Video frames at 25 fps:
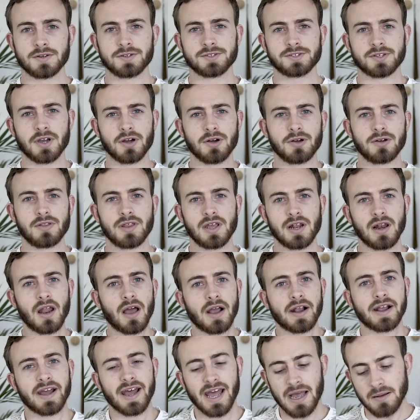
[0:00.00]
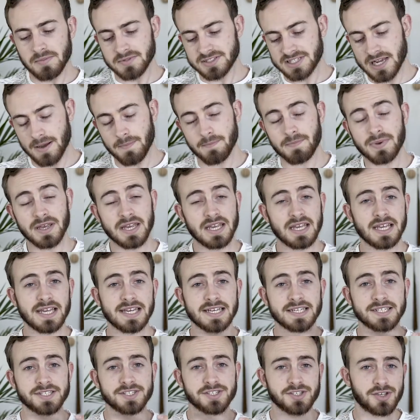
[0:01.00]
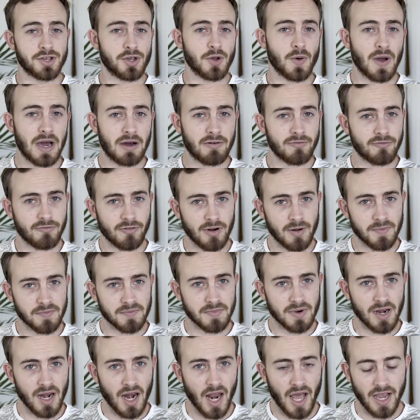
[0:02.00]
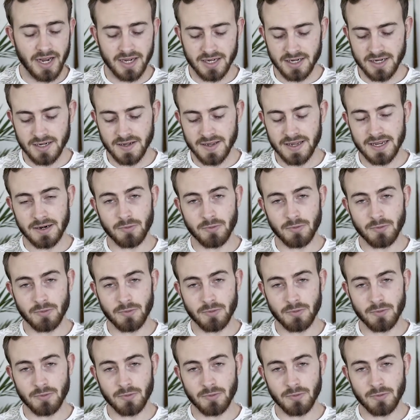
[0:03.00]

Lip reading: So the Leica M10-P is new out from Leica.